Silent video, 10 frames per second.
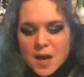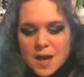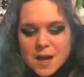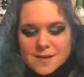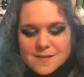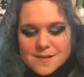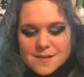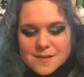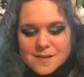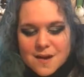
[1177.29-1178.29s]
And
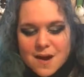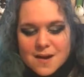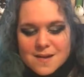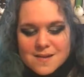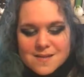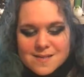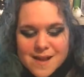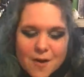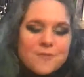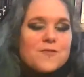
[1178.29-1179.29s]
I
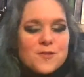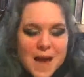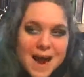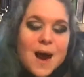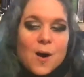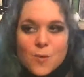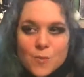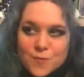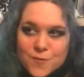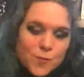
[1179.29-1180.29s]
love
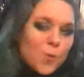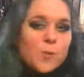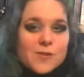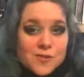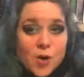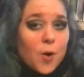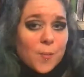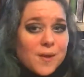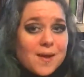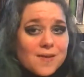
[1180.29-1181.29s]
how forward
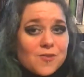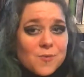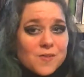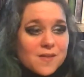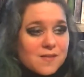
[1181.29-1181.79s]
Tom is with this.